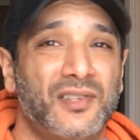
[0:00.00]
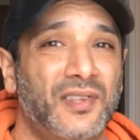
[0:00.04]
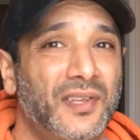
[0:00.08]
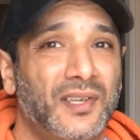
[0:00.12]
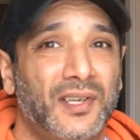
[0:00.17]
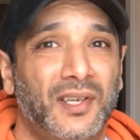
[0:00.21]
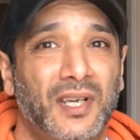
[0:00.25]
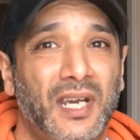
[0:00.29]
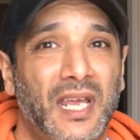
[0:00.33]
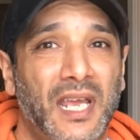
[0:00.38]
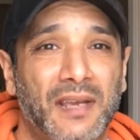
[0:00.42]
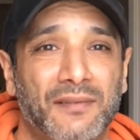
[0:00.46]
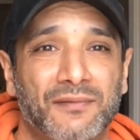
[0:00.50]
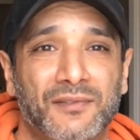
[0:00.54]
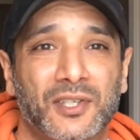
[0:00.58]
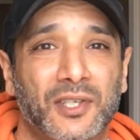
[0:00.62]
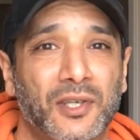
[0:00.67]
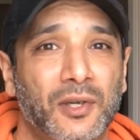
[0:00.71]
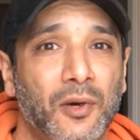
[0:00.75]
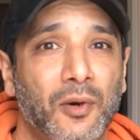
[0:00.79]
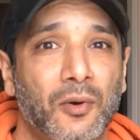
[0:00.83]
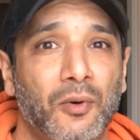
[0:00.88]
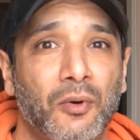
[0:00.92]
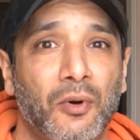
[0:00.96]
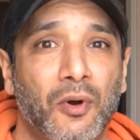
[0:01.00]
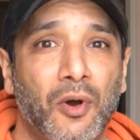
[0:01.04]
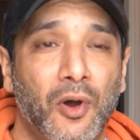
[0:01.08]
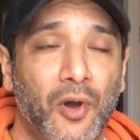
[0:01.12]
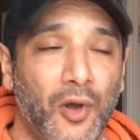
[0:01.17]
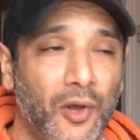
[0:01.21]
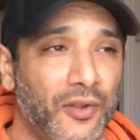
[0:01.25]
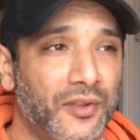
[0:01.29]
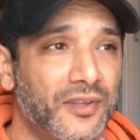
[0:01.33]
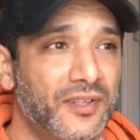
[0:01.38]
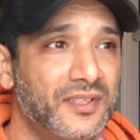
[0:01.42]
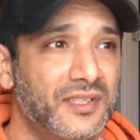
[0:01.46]
so they're gonna have to go
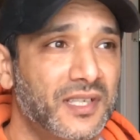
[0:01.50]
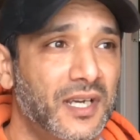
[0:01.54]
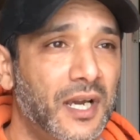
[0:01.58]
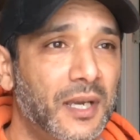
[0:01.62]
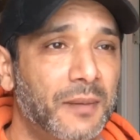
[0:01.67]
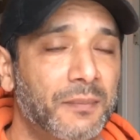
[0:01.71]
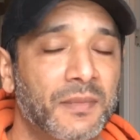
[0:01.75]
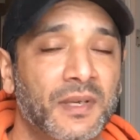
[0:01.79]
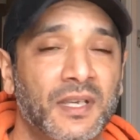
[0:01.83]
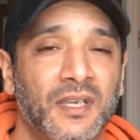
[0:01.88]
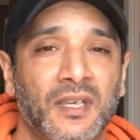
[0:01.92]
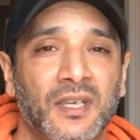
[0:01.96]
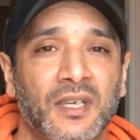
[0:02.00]
all the time.